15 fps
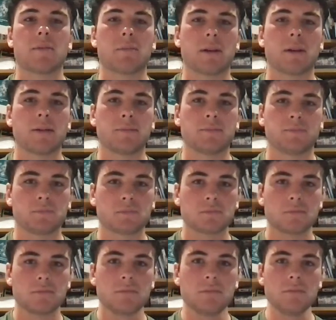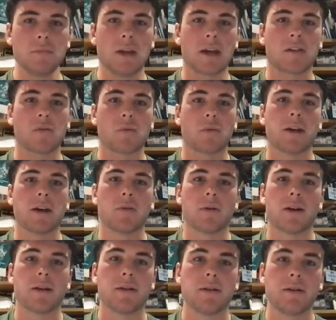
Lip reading: but I guess it went our way.